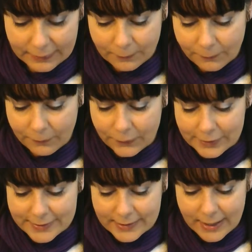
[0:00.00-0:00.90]
The
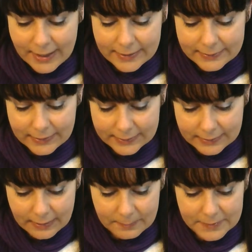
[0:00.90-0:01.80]
first card
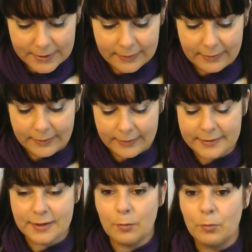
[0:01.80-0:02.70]
that comes in
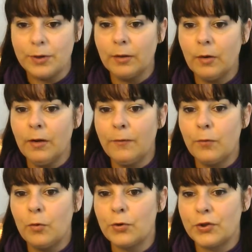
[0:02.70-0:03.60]
is the Wheel of
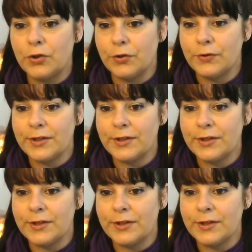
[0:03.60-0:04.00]
Fortune.